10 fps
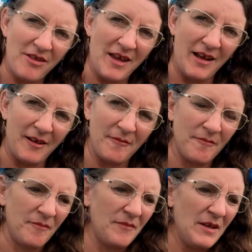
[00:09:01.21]
thing
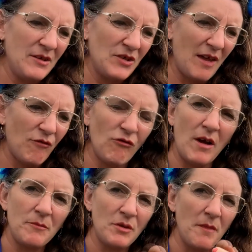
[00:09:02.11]
to have a
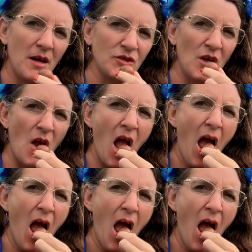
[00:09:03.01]
ripe tomato.